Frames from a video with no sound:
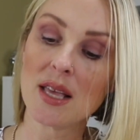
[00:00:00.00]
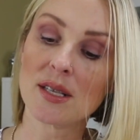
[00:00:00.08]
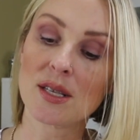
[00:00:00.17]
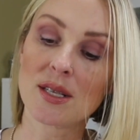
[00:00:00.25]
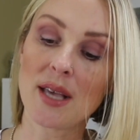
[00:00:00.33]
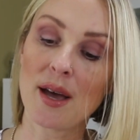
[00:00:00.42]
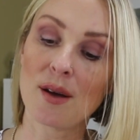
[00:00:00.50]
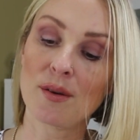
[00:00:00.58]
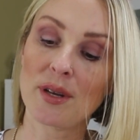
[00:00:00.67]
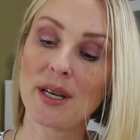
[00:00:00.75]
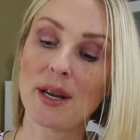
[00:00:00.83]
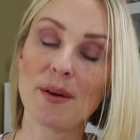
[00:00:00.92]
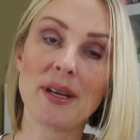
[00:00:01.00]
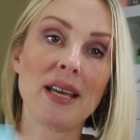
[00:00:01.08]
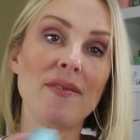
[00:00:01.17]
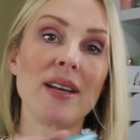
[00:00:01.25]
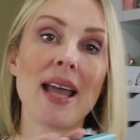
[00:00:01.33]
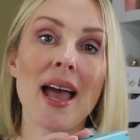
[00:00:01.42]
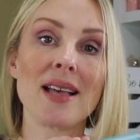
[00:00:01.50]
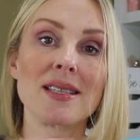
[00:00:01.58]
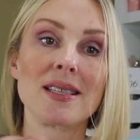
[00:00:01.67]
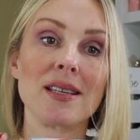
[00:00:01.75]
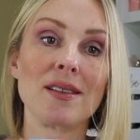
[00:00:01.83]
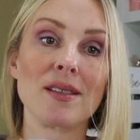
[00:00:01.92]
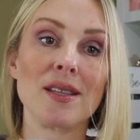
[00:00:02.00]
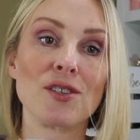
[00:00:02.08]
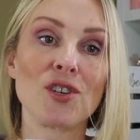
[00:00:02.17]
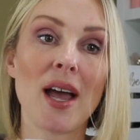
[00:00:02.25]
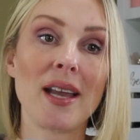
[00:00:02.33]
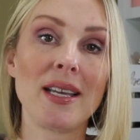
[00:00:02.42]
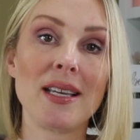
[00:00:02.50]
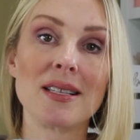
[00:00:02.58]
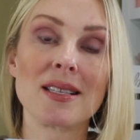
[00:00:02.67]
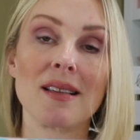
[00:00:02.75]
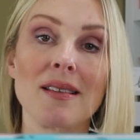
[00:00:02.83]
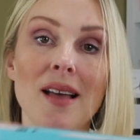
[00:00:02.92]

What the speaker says: So, you know, it even has the Chinese,